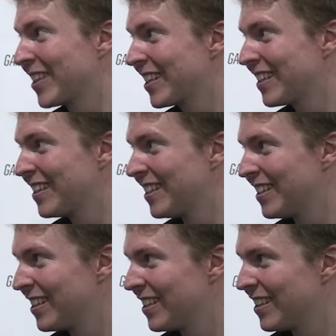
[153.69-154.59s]

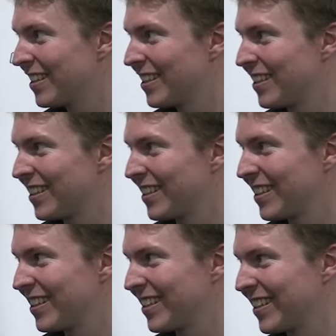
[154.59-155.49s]

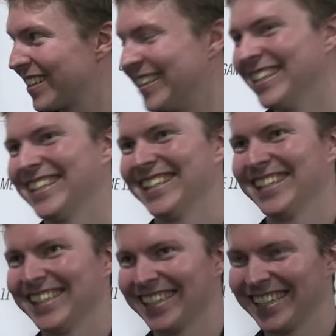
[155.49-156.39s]

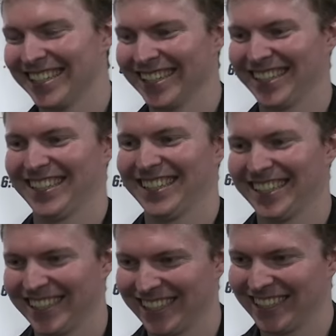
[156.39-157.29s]

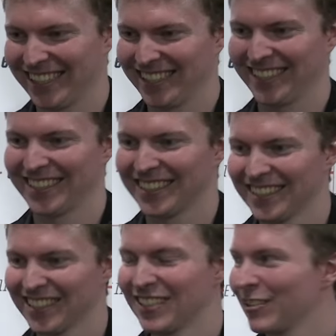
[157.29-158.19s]

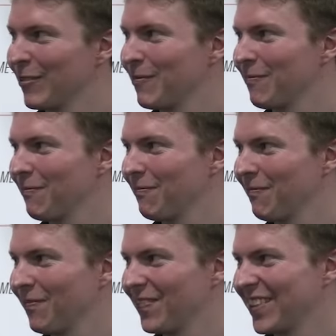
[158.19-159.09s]

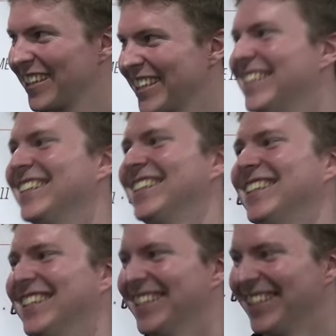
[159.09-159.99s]

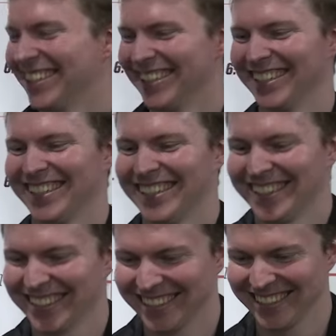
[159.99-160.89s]

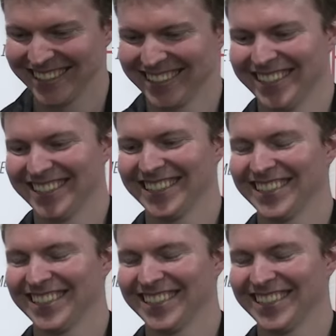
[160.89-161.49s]
[no speech]